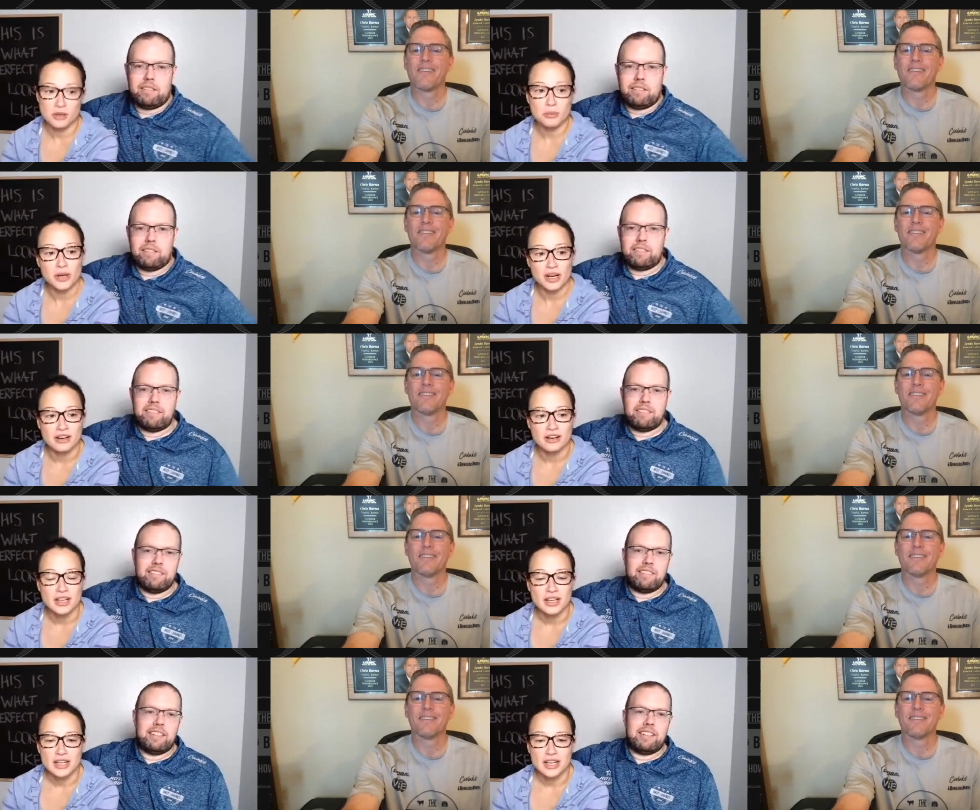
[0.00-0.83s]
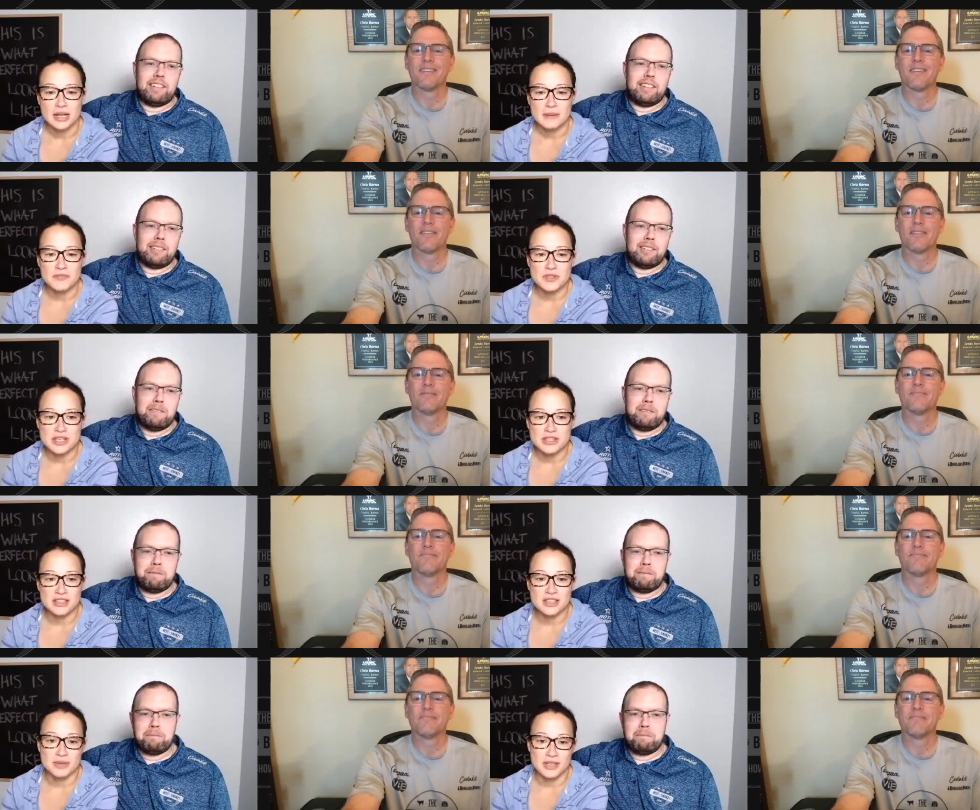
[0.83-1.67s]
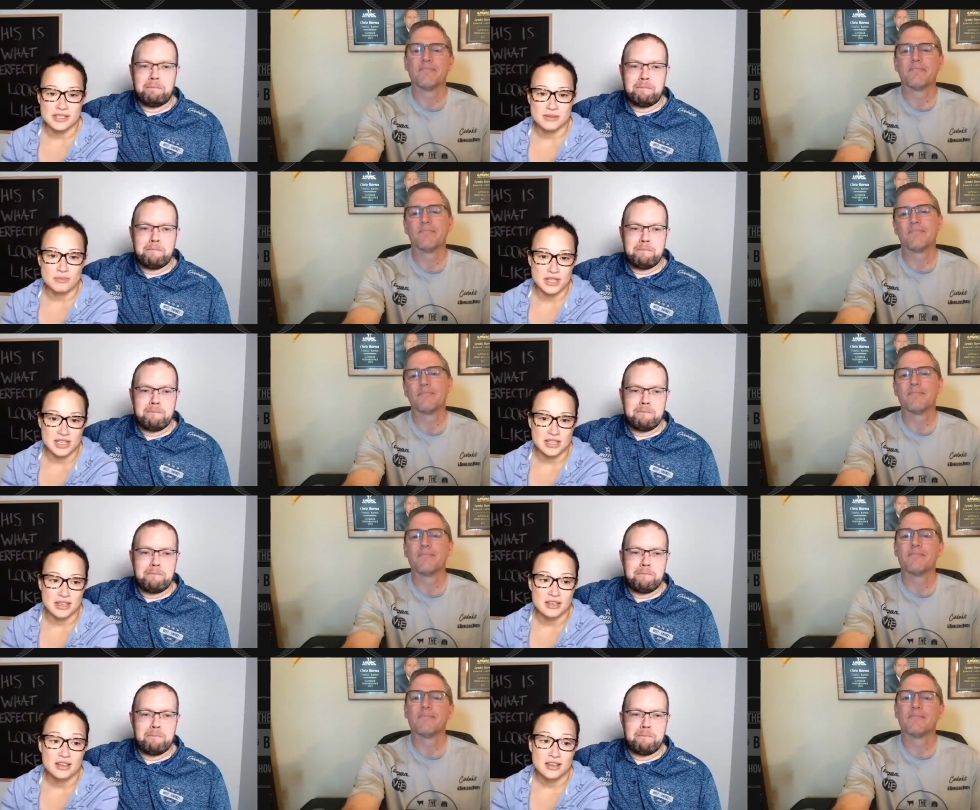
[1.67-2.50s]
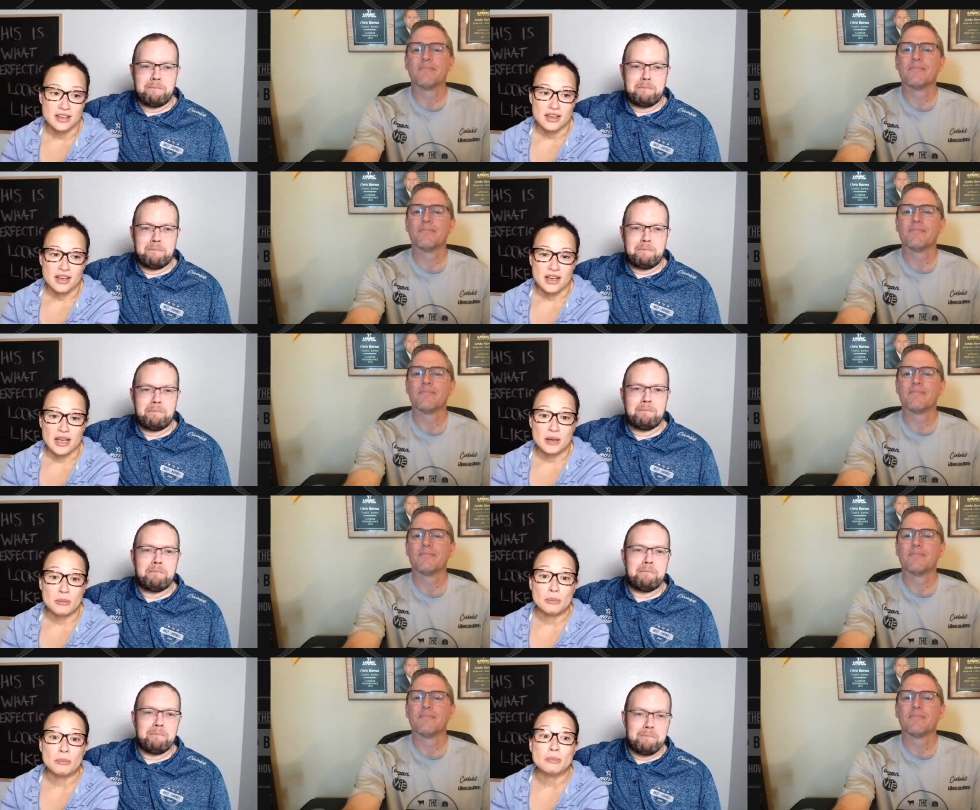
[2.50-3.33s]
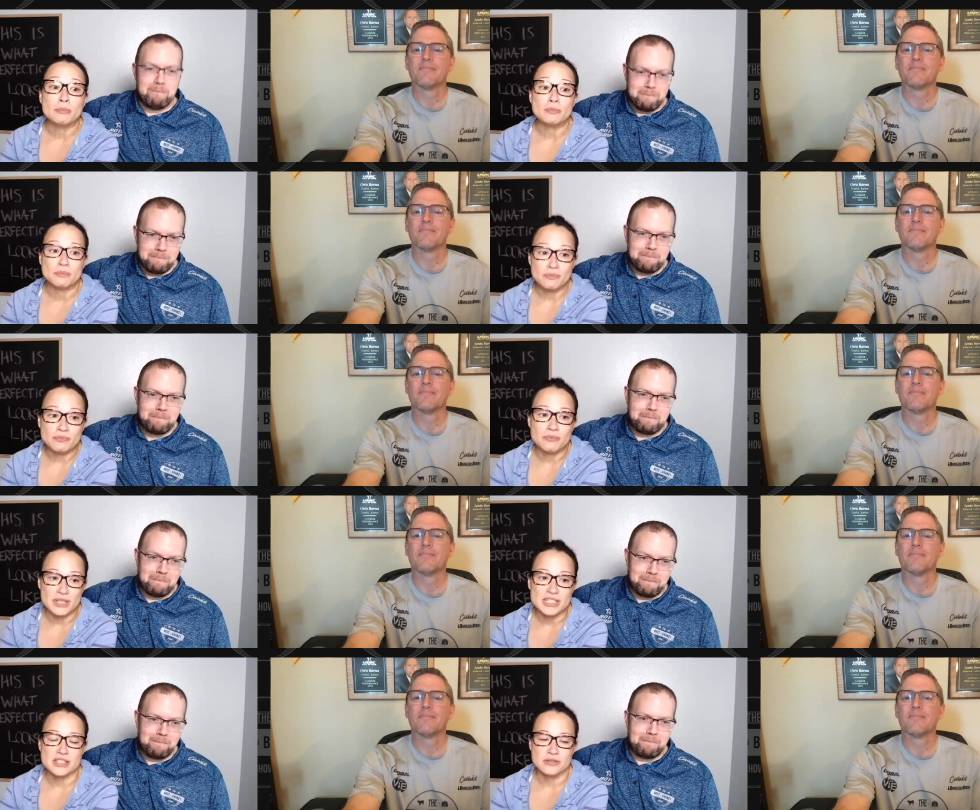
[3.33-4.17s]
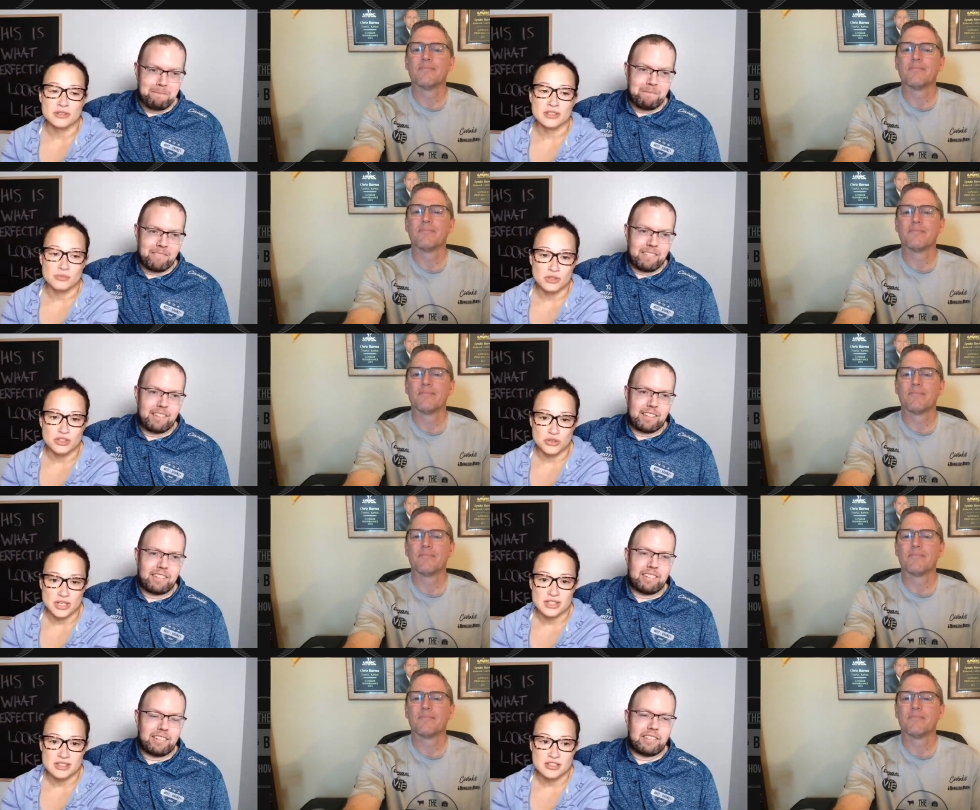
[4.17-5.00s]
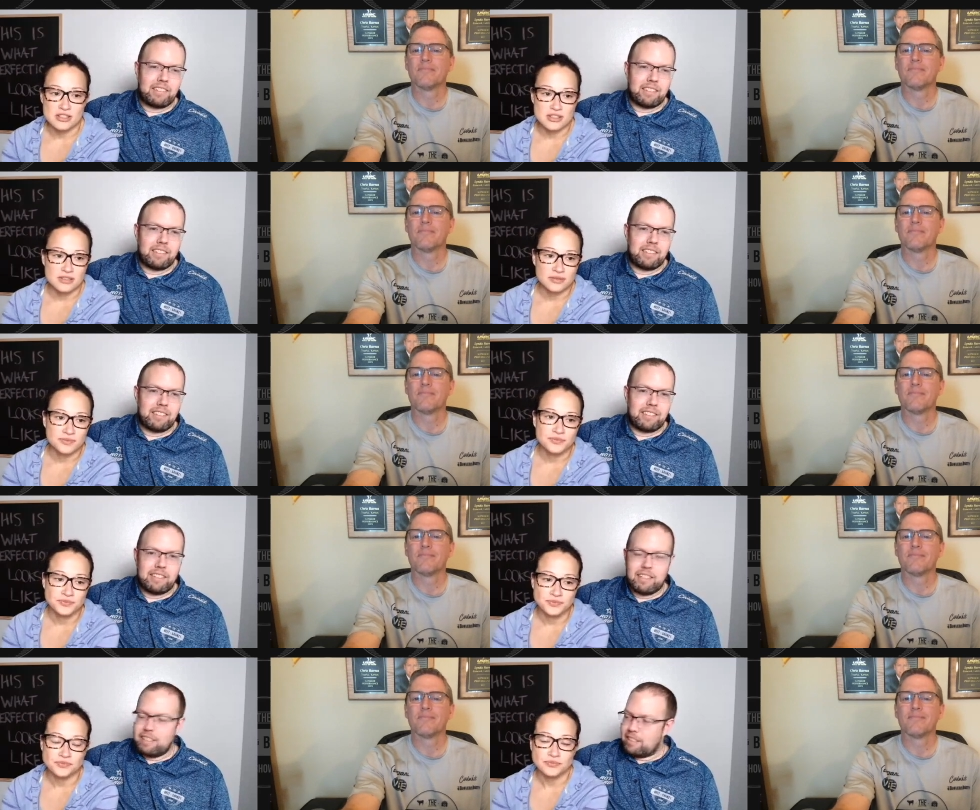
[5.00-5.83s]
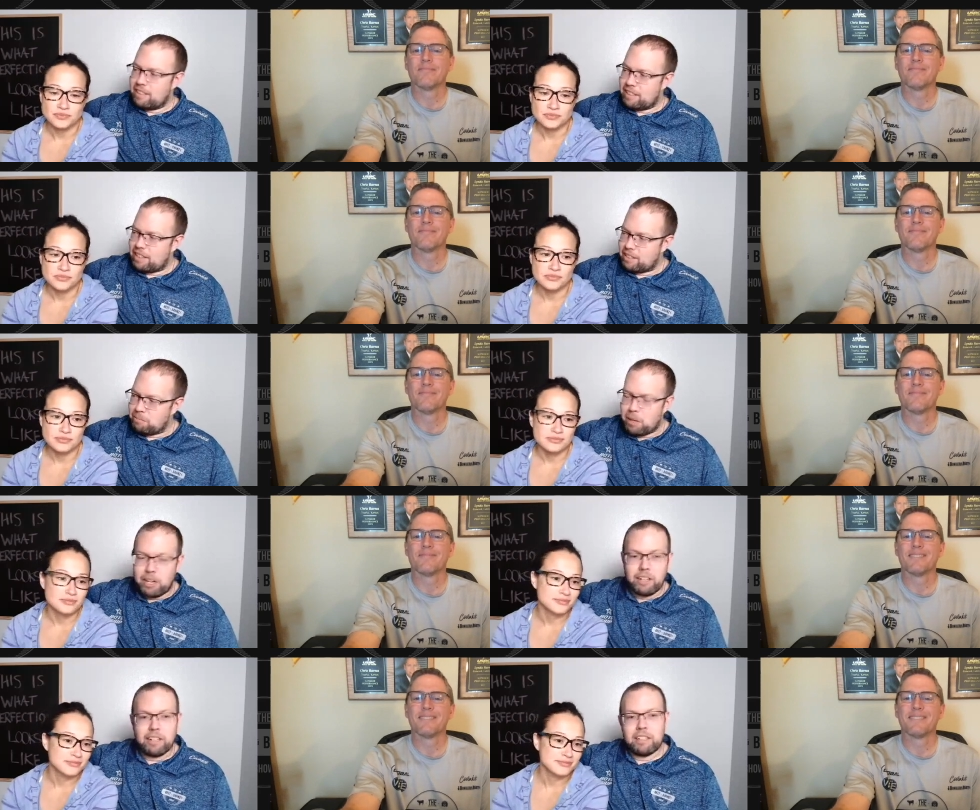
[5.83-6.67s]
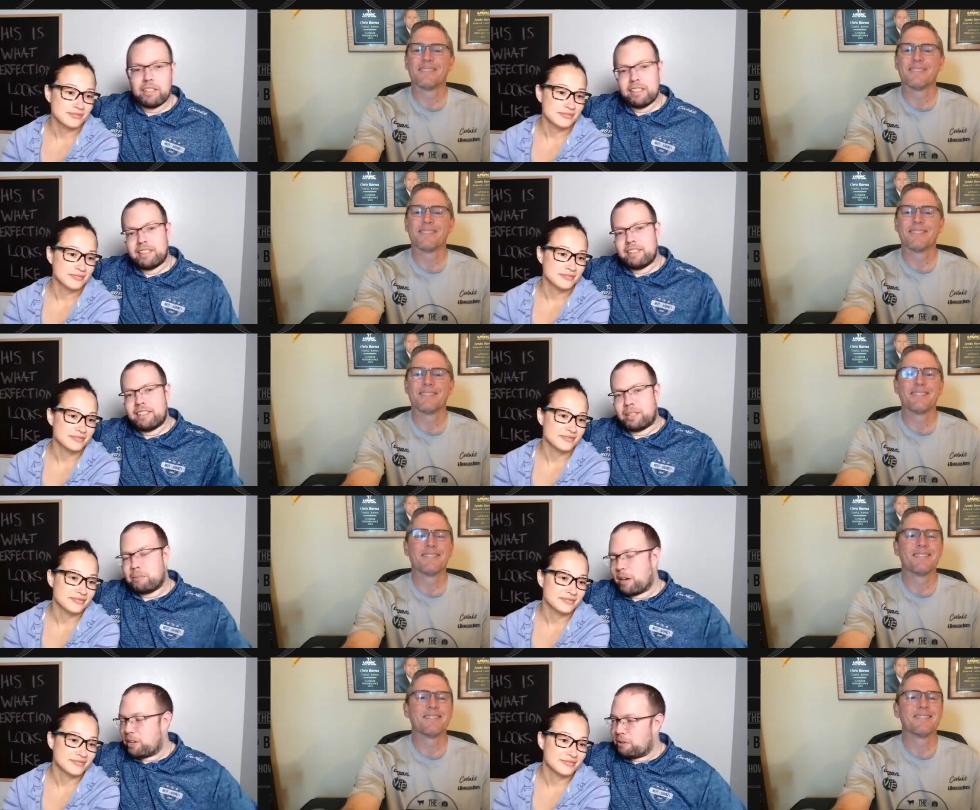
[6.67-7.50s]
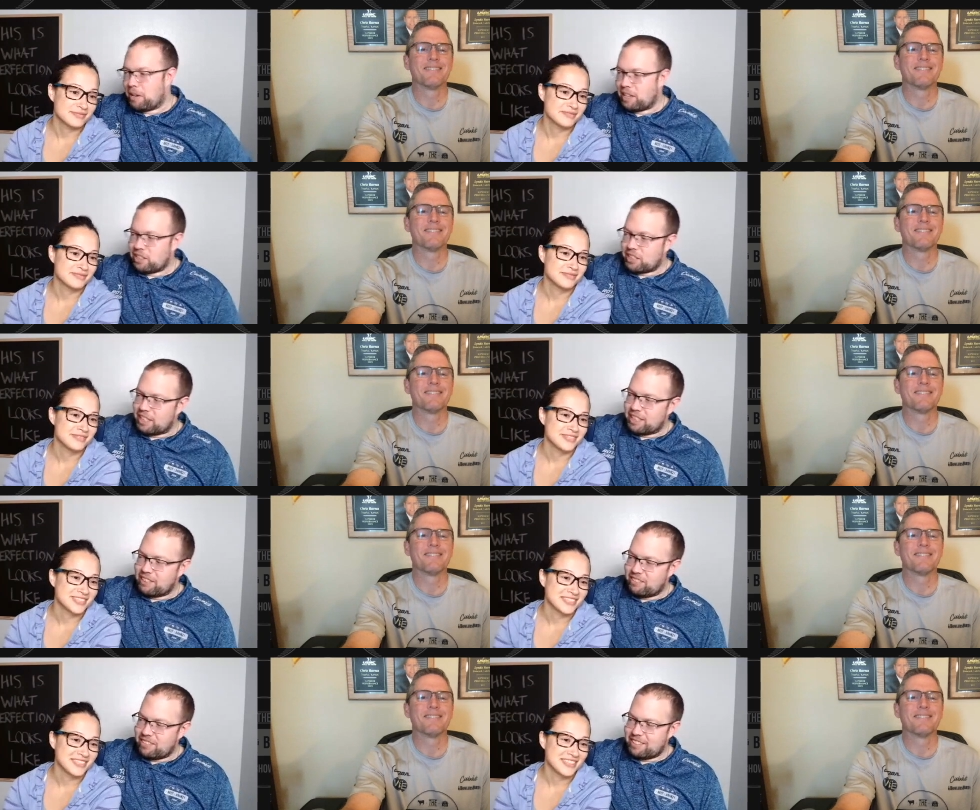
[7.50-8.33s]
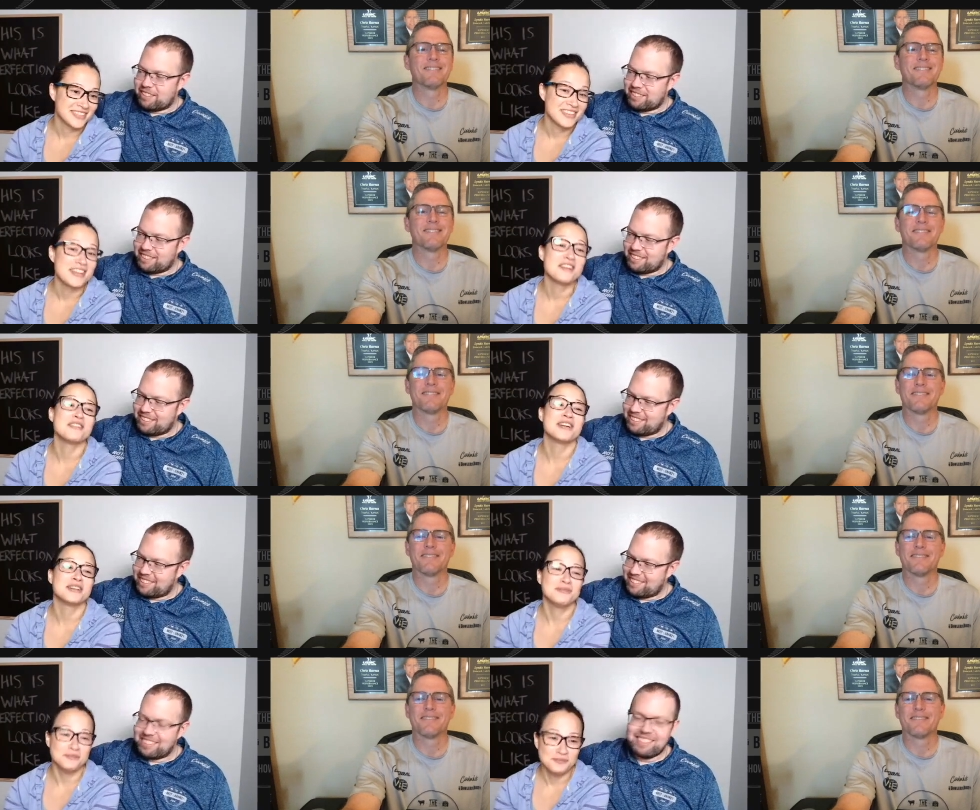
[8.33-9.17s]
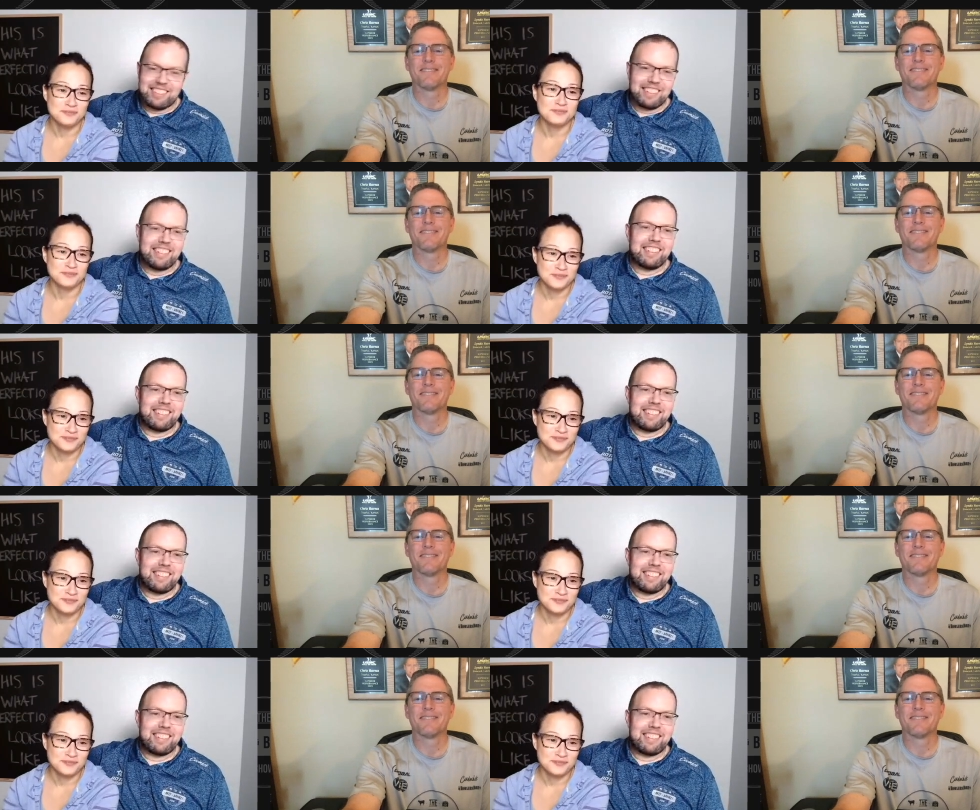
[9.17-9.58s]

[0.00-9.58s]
Speaker 1: a pair. Um, so I think that makes a big, a big difference with transition.
Speaker 2: That's my, uh, that's my new hashtag.
Speaker 1: Oh yeah. Mm-hmm.